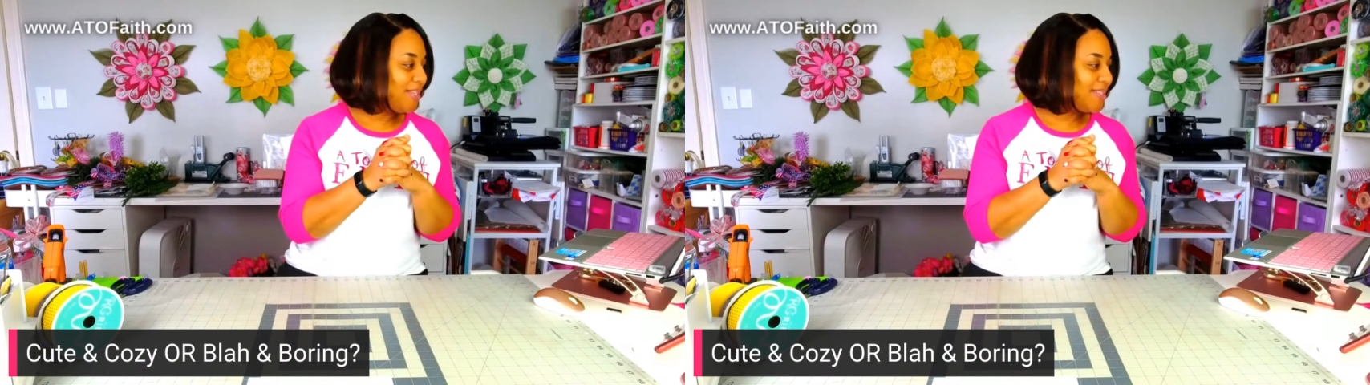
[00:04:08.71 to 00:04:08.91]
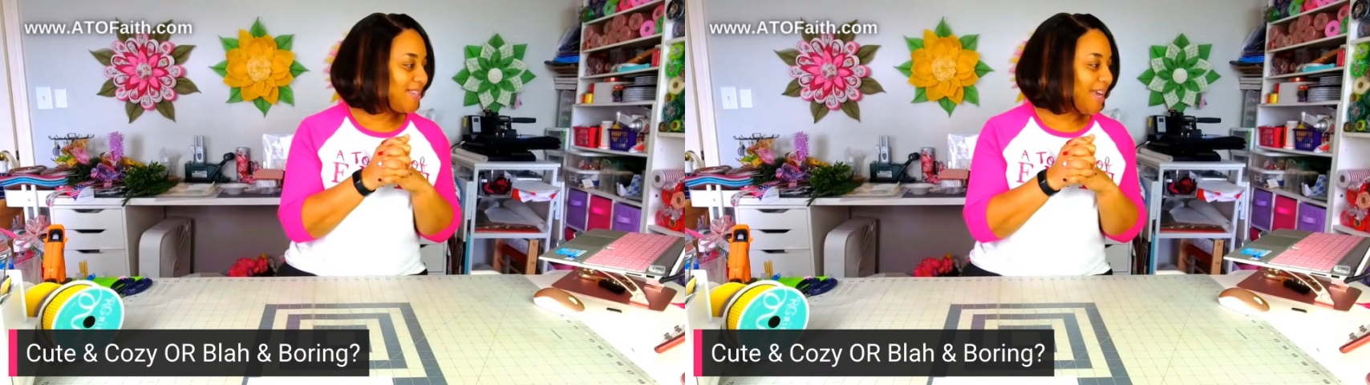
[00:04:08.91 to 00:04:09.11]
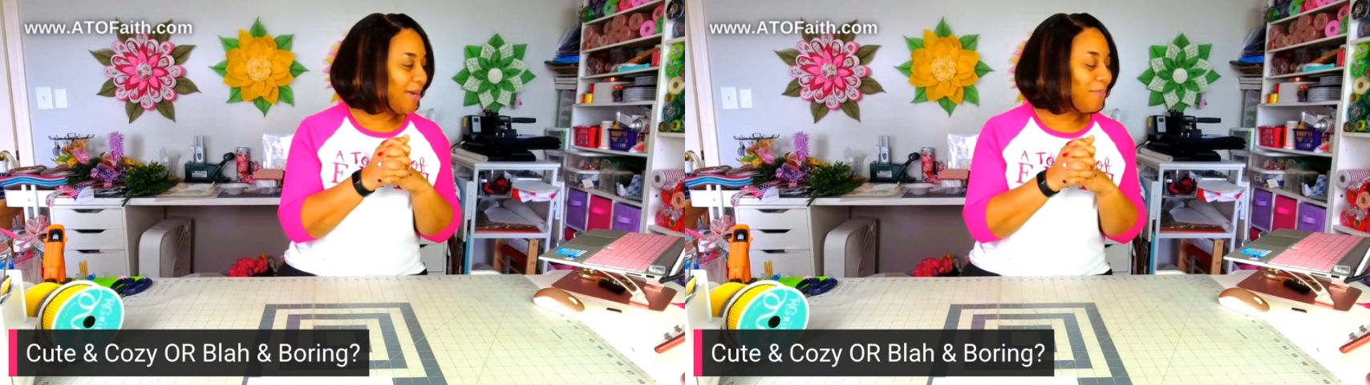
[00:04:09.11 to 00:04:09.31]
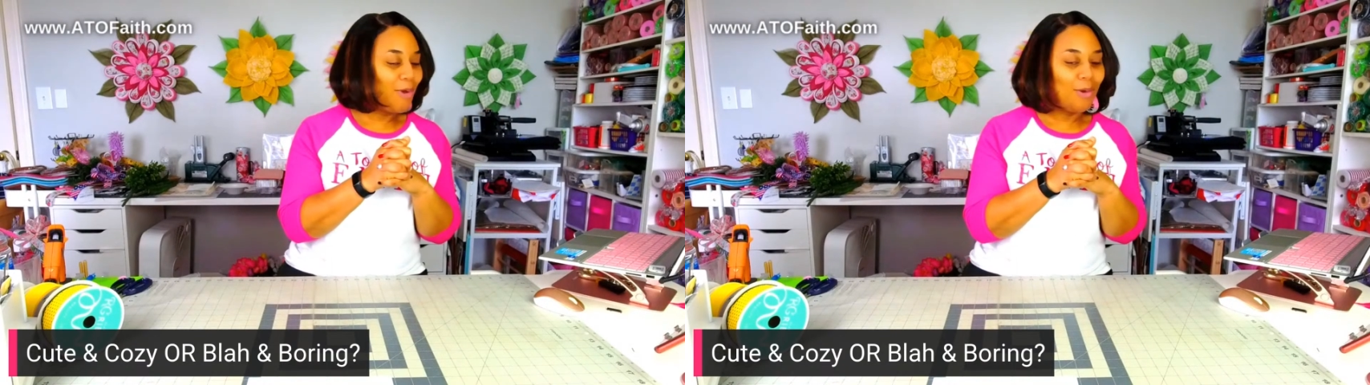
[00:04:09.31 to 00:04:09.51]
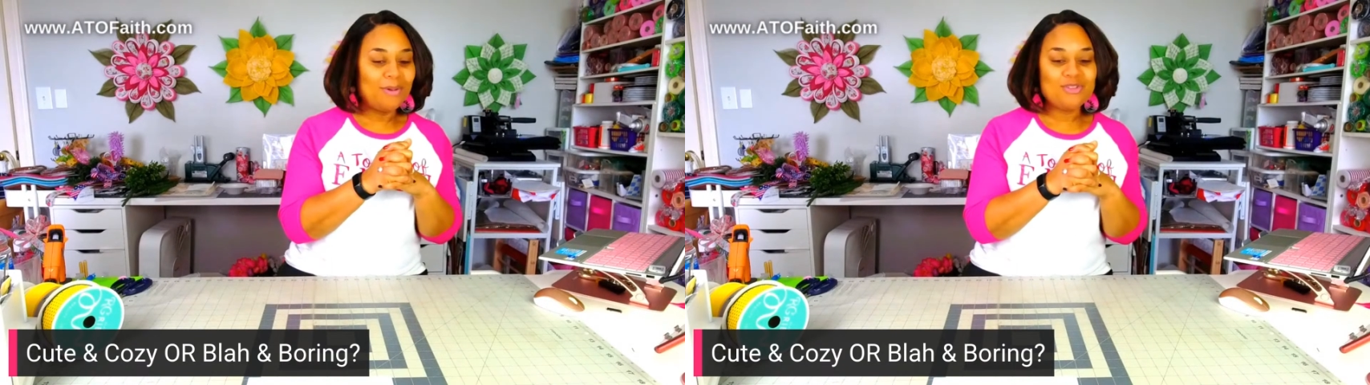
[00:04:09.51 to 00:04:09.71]
So take a
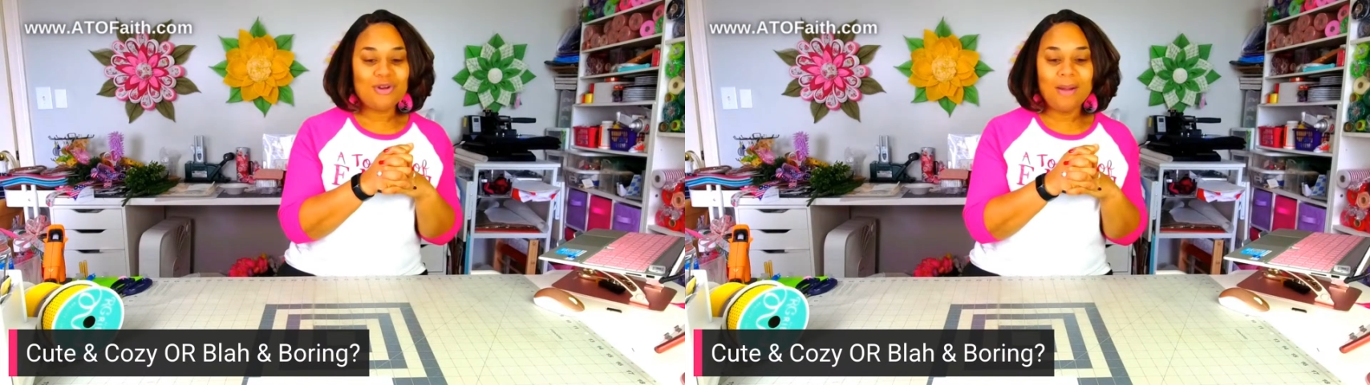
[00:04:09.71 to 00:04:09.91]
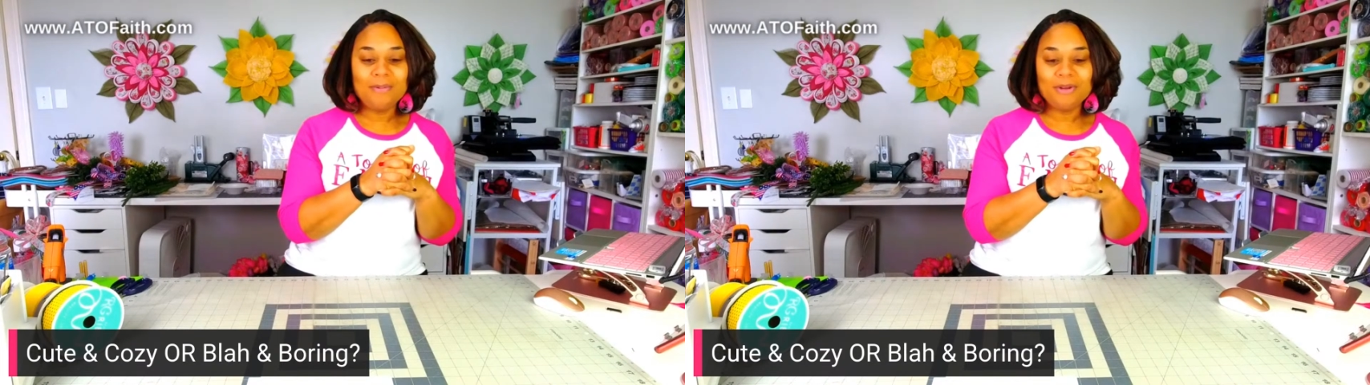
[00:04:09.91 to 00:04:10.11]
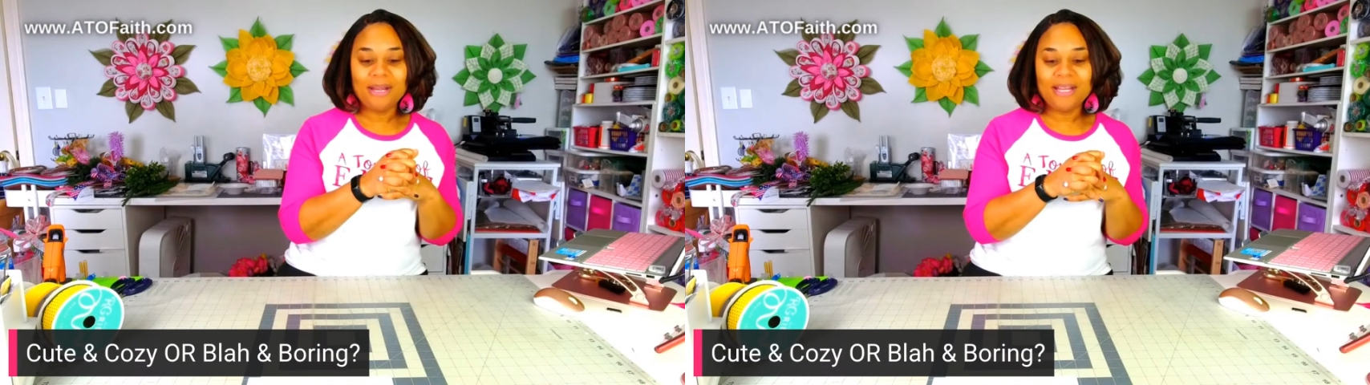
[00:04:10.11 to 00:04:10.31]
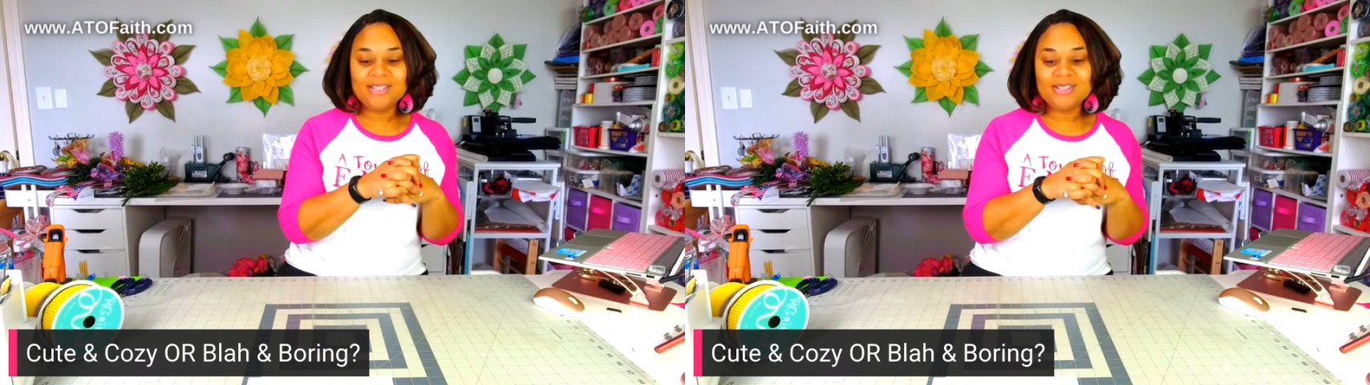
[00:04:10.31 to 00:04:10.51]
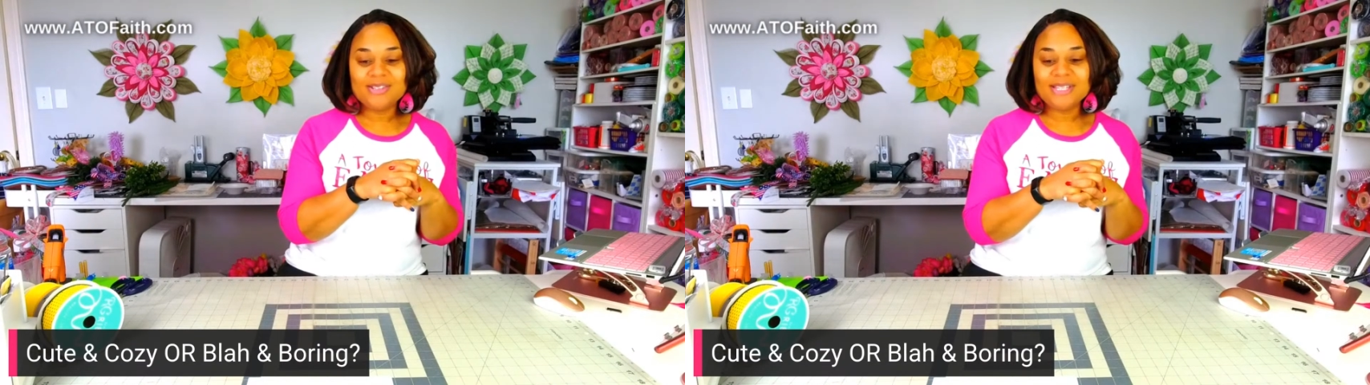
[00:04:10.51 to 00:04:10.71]
moment, drop your
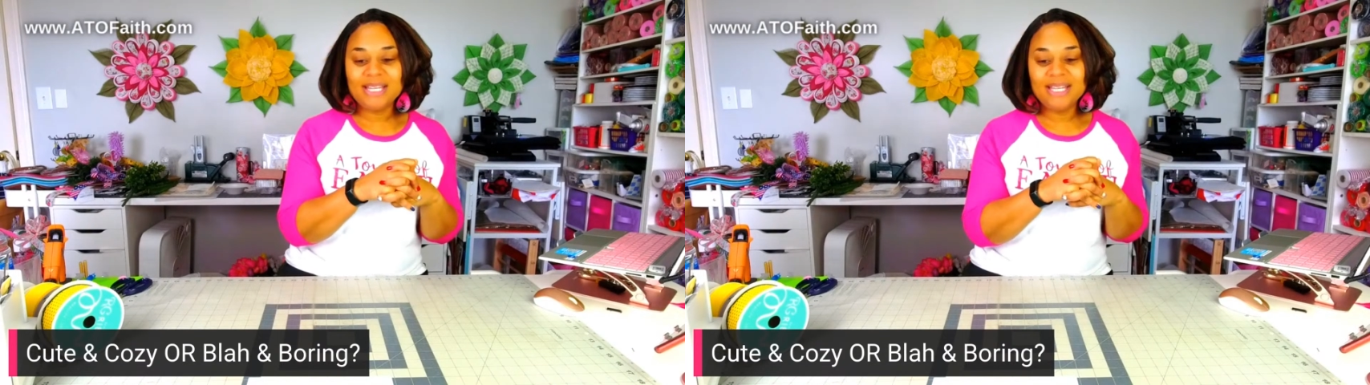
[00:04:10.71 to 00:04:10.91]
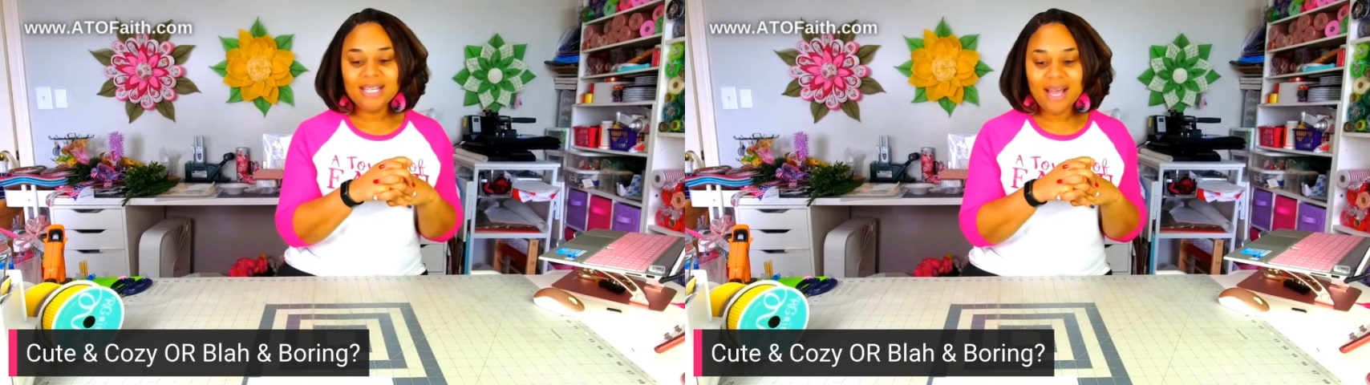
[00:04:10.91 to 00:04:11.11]
answers in the